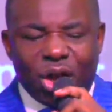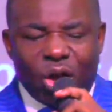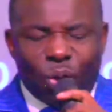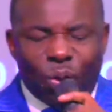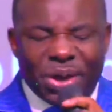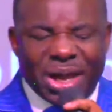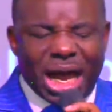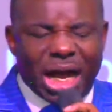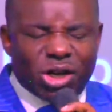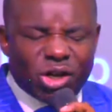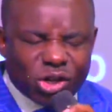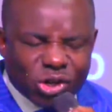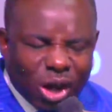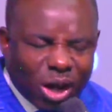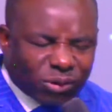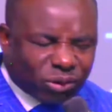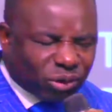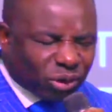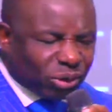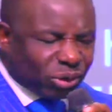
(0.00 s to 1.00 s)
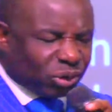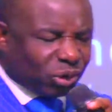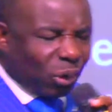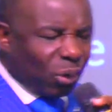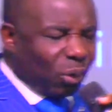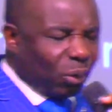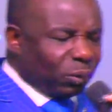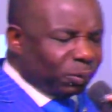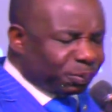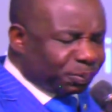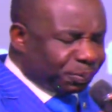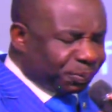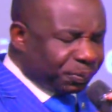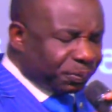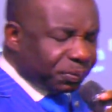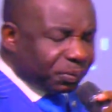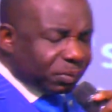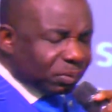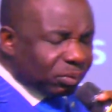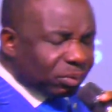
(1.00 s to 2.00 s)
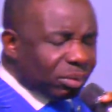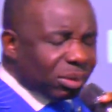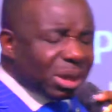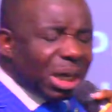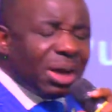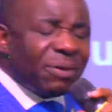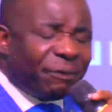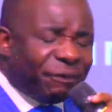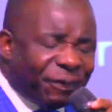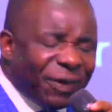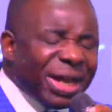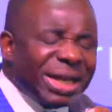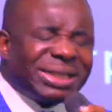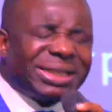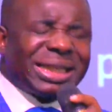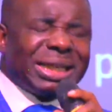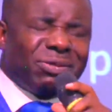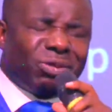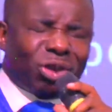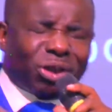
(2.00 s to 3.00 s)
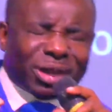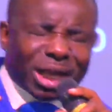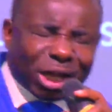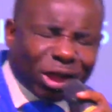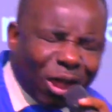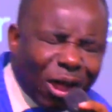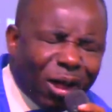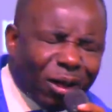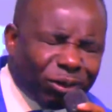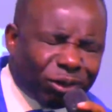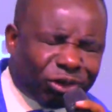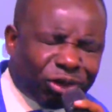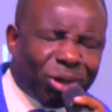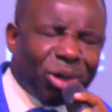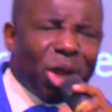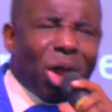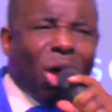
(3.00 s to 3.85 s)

We are not to fit into the culture